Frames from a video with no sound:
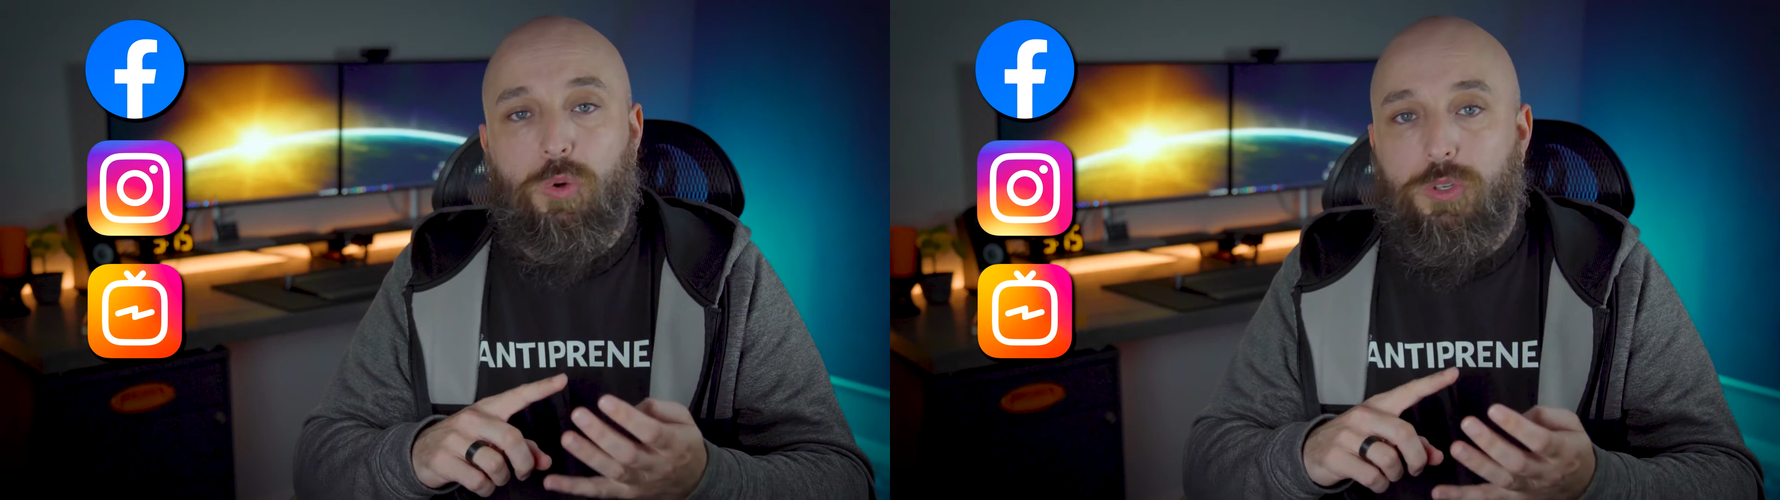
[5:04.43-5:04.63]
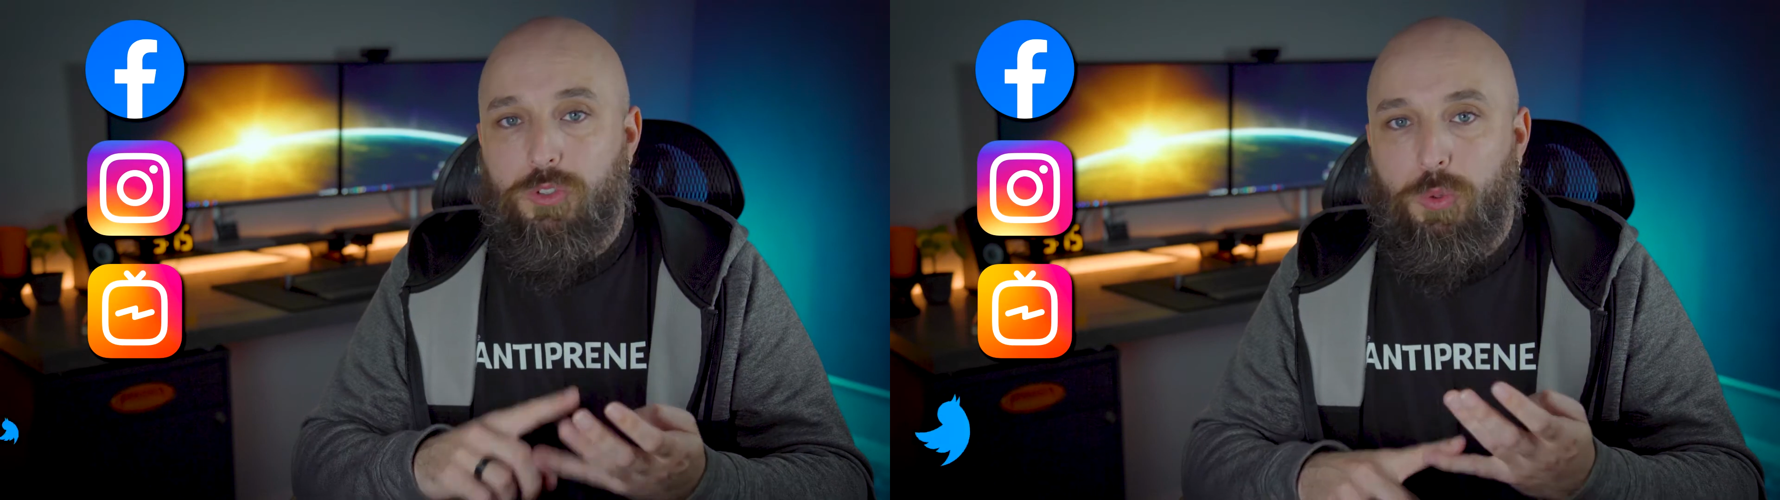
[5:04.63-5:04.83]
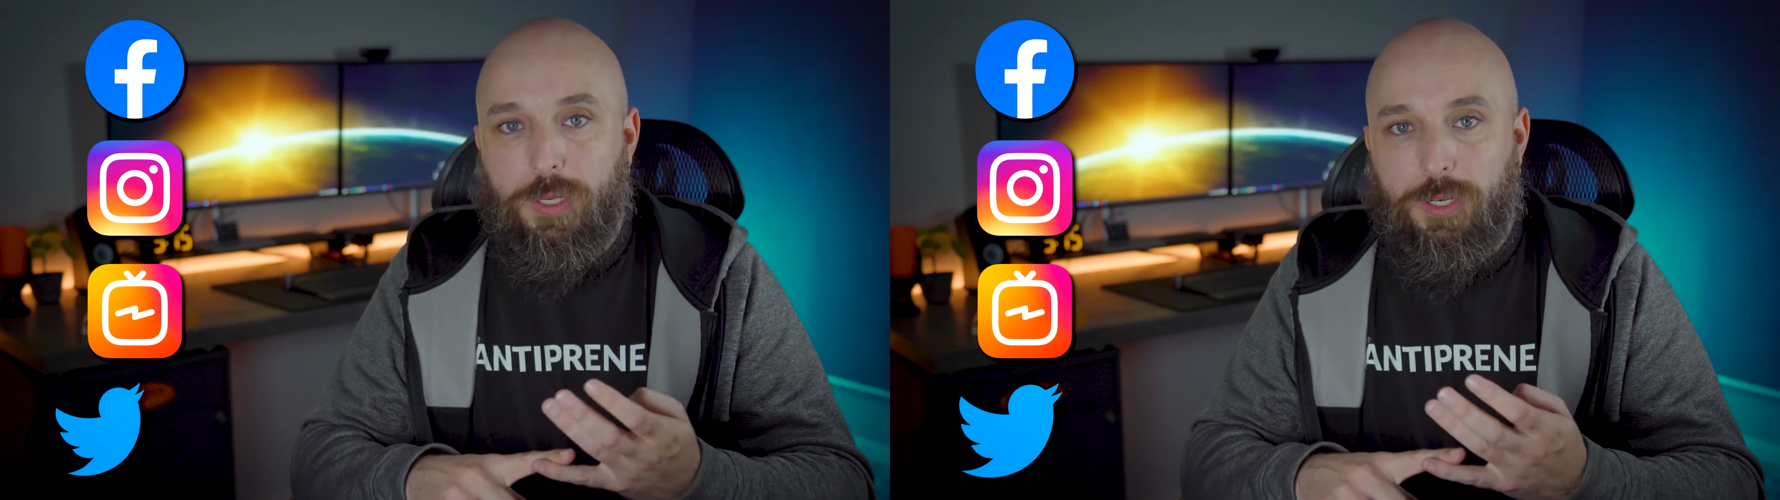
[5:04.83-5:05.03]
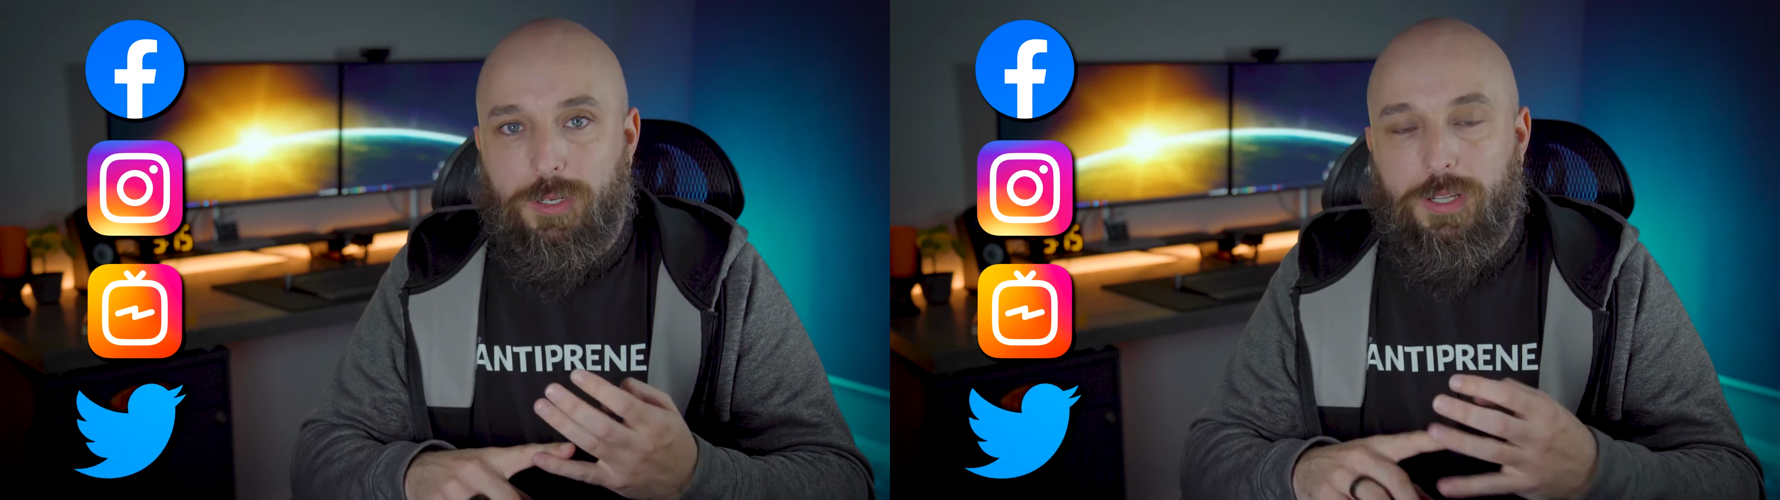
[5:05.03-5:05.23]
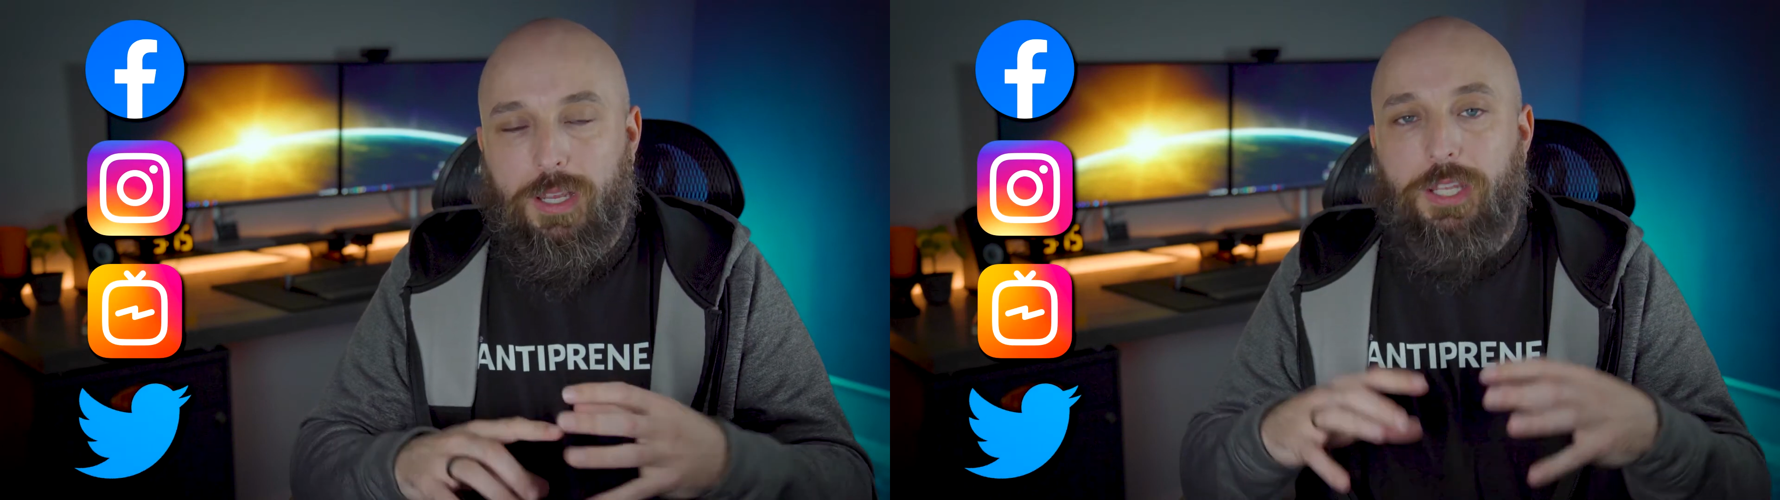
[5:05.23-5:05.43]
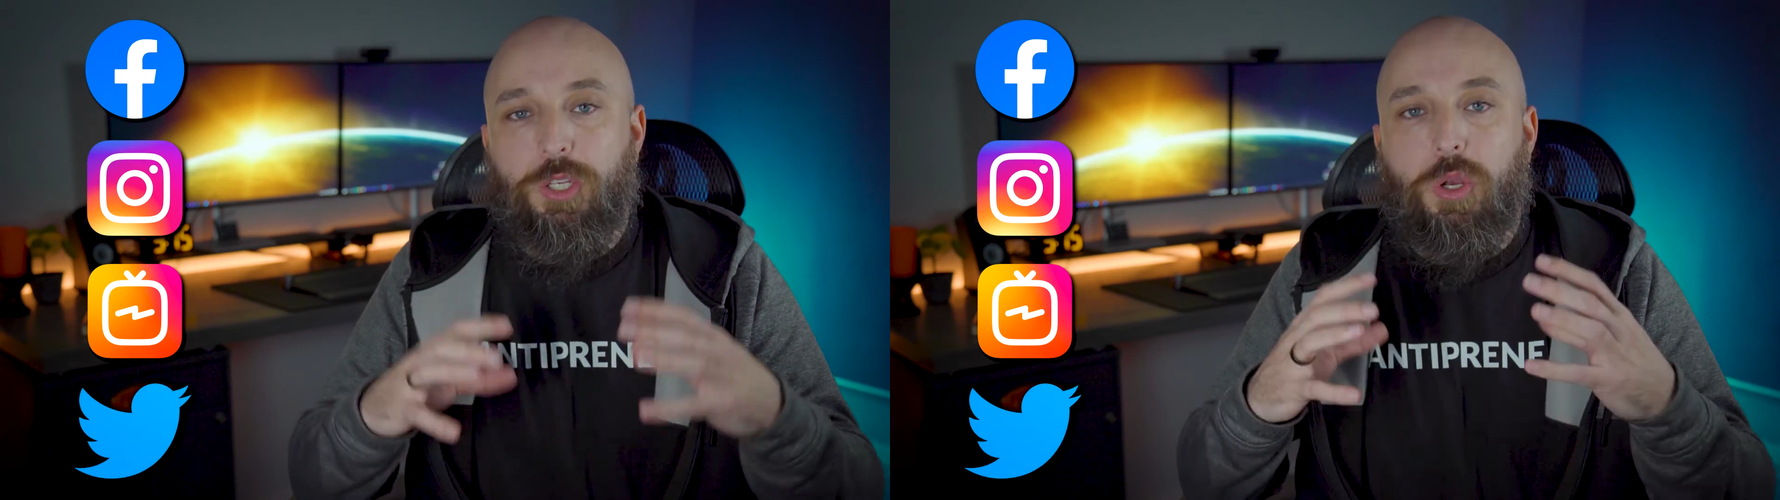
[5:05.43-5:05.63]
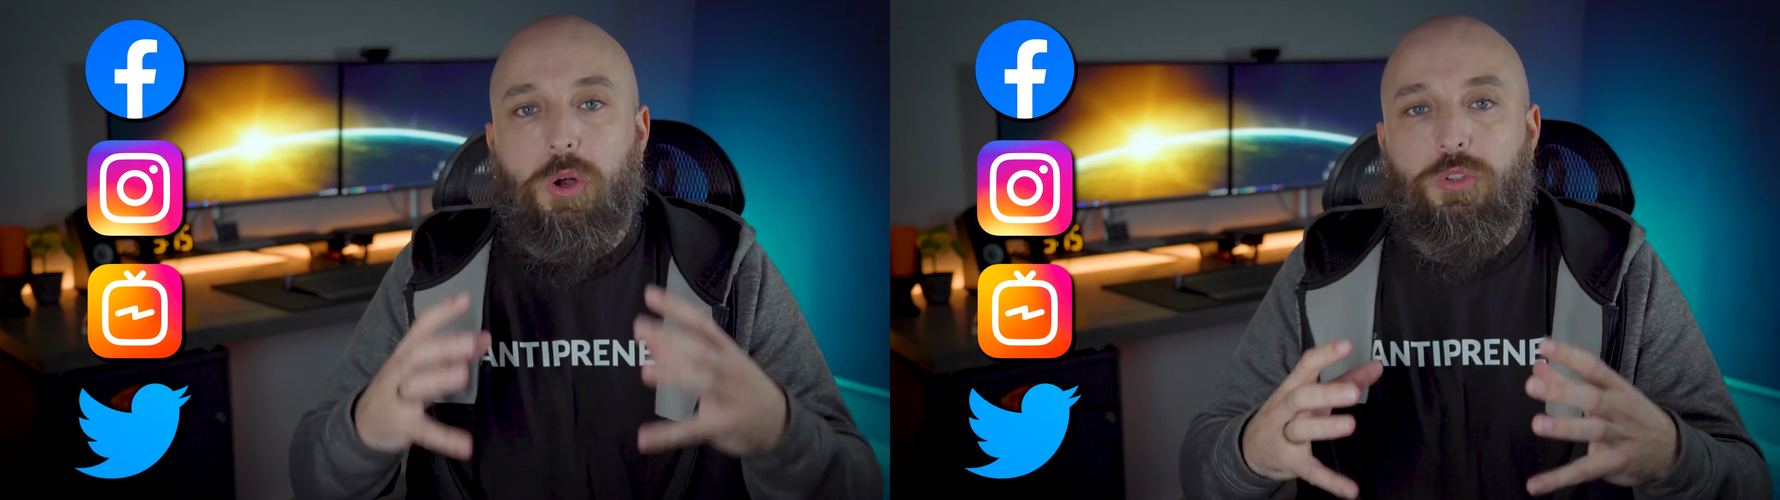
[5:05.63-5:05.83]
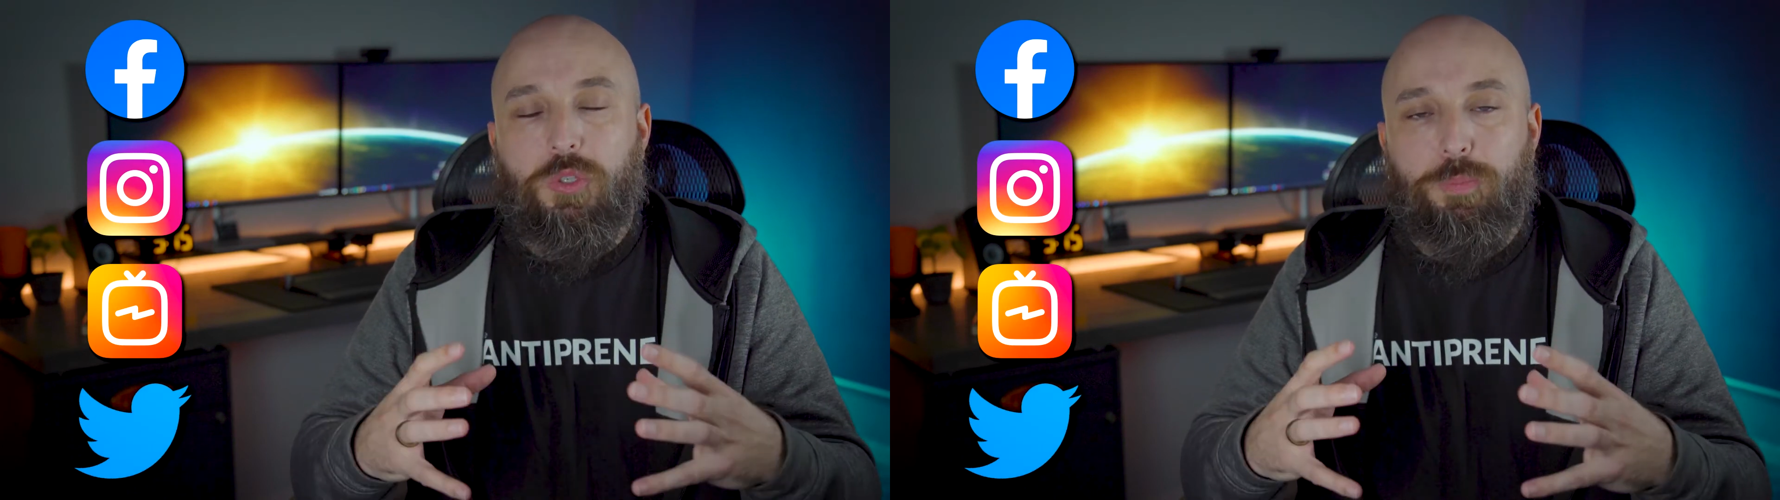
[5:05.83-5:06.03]
or Twitter, and you're
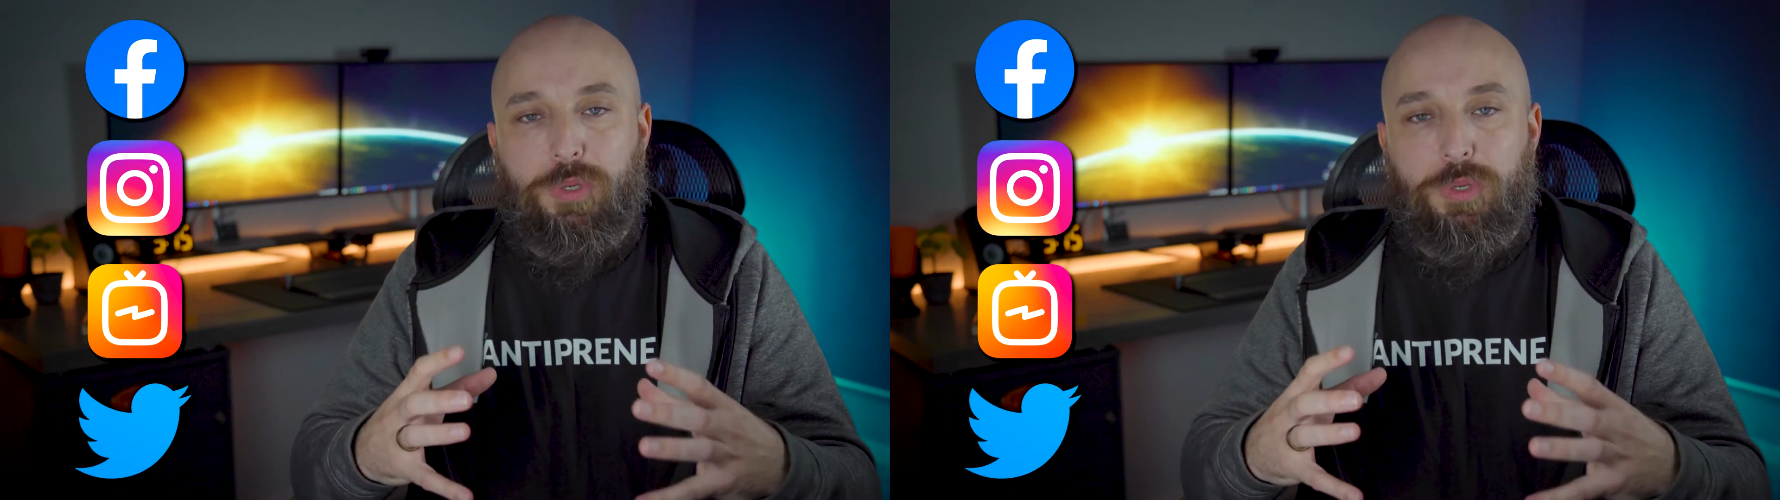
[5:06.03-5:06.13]
also